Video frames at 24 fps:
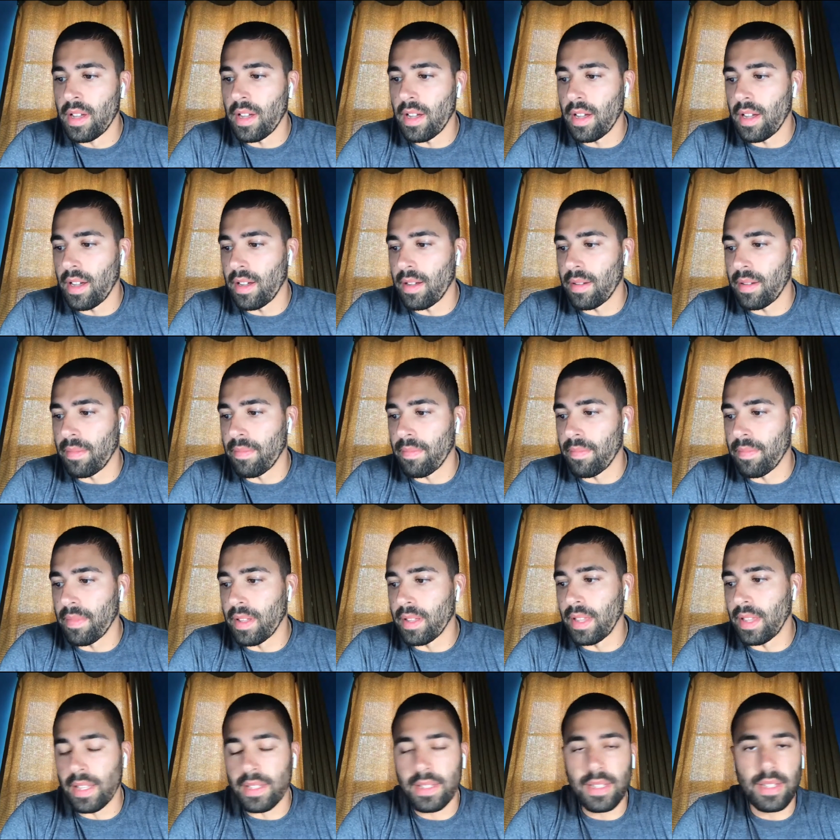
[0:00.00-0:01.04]

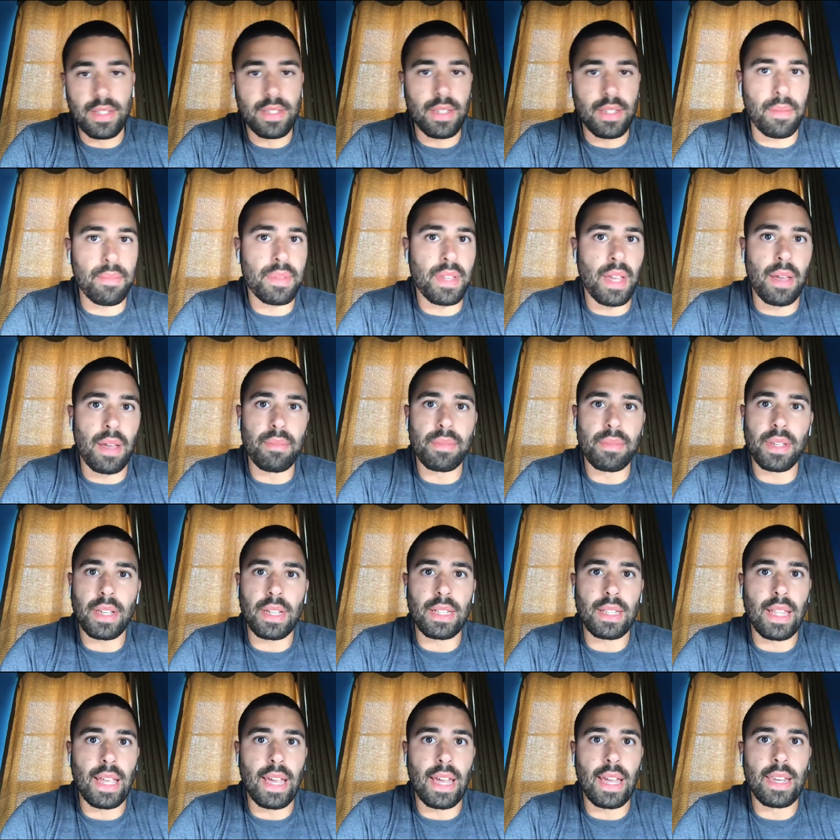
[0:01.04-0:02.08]
Unless it's sometimes like a
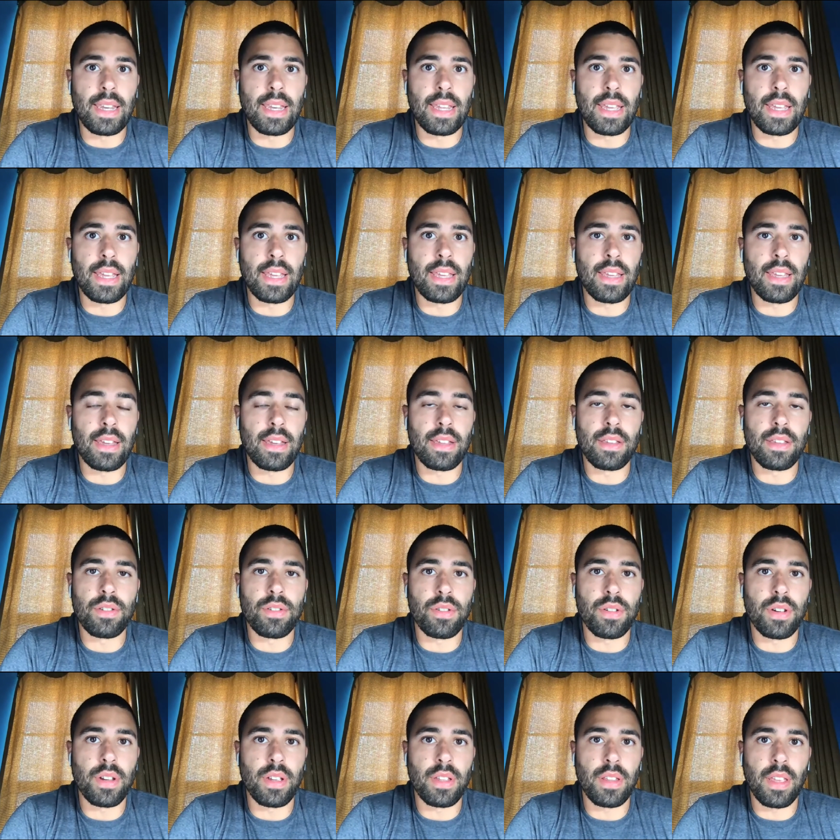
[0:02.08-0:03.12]
landing
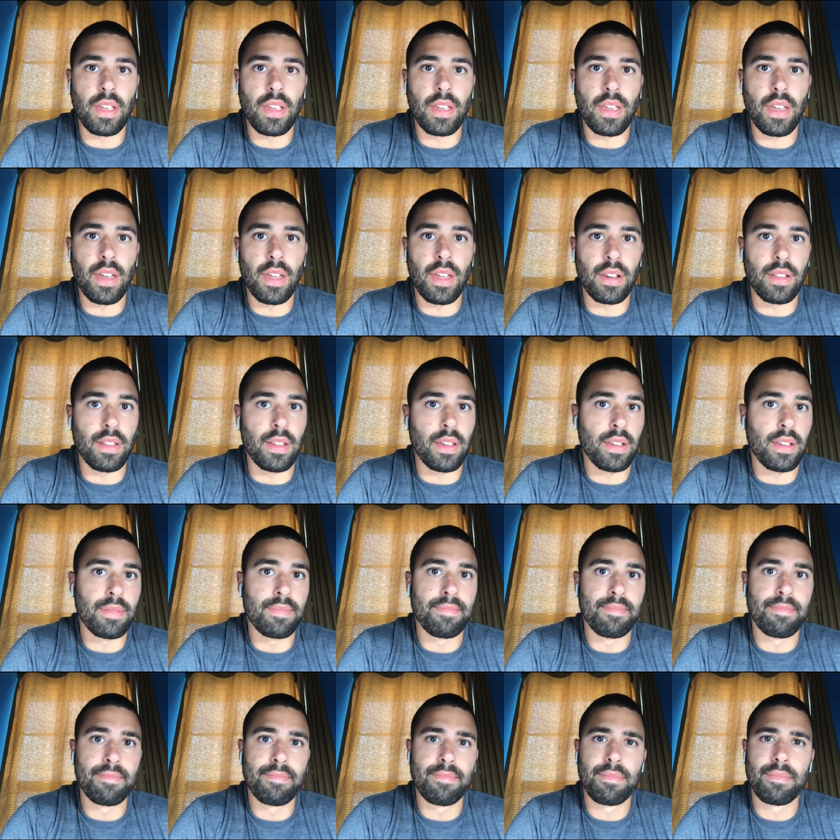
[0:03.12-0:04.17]
injury and they kind of like,
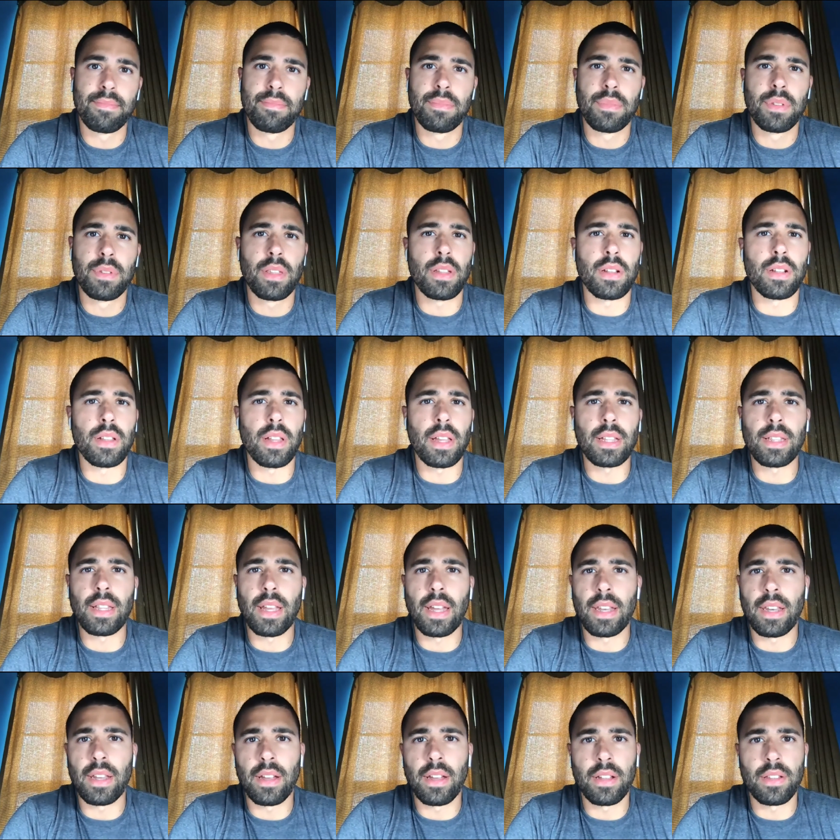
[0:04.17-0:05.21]
they're like
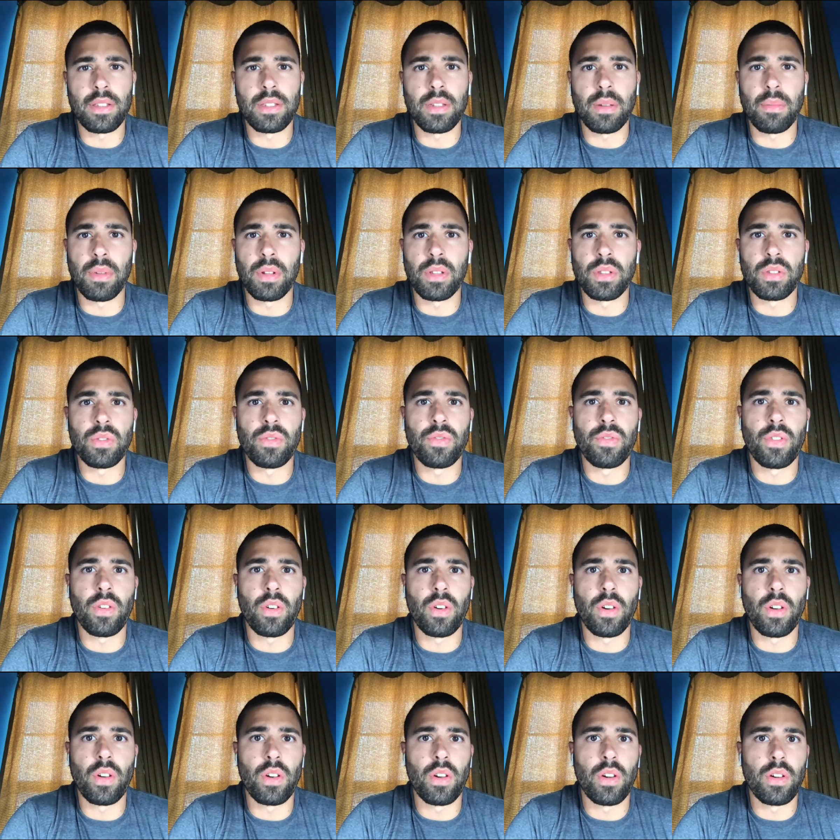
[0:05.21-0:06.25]
landing on someone's
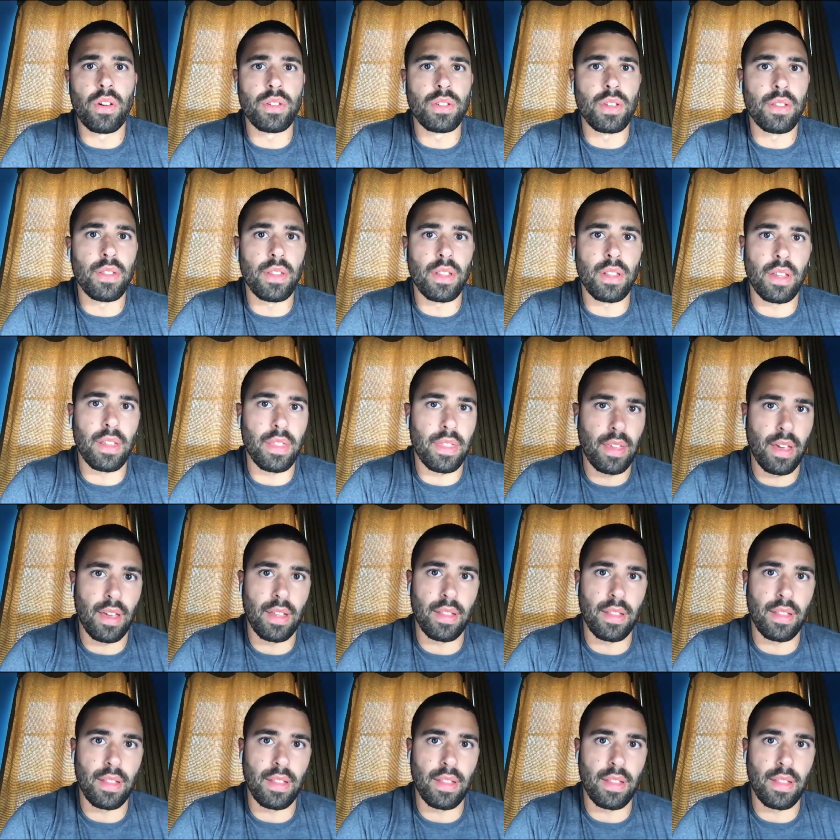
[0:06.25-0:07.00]
foot or something like that,